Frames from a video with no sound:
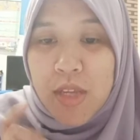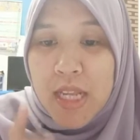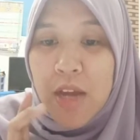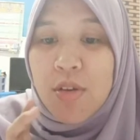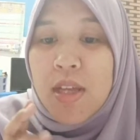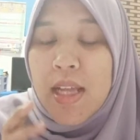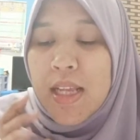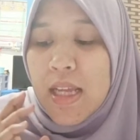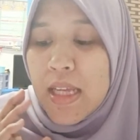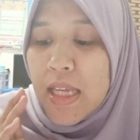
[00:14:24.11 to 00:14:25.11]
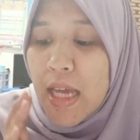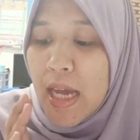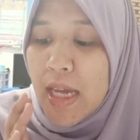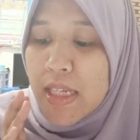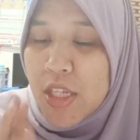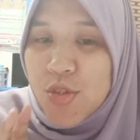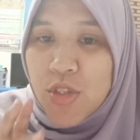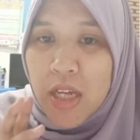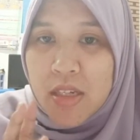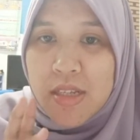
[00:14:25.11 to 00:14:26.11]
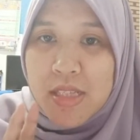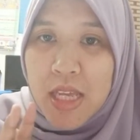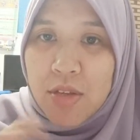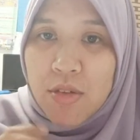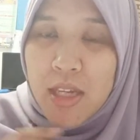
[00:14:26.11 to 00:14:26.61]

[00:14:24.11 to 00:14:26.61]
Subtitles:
Okay, now I need you to understand,